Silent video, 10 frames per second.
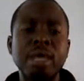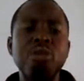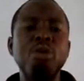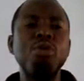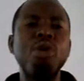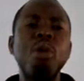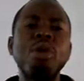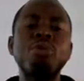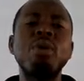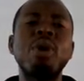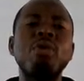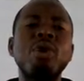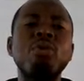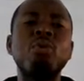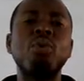You know what we are
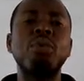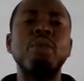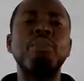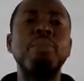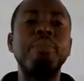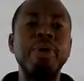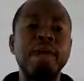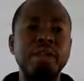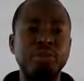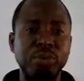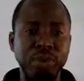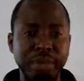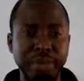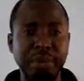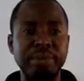going to prepare
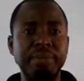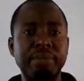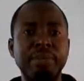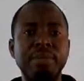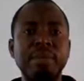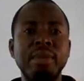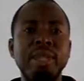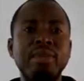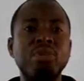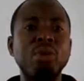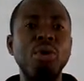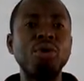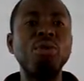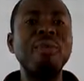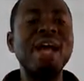today. So
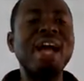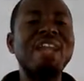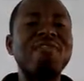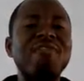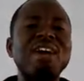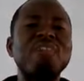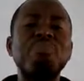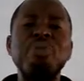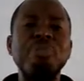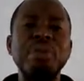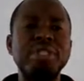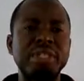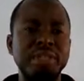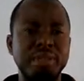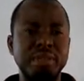you make advanced
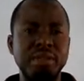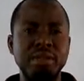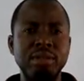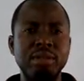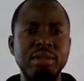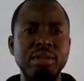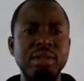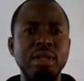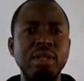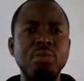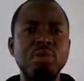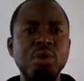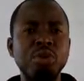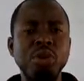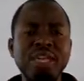preparation. So
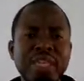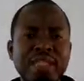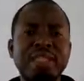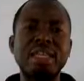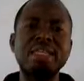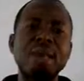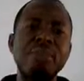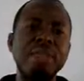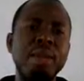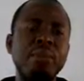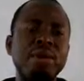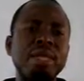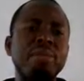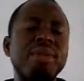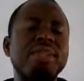you don't just get up in the morning and be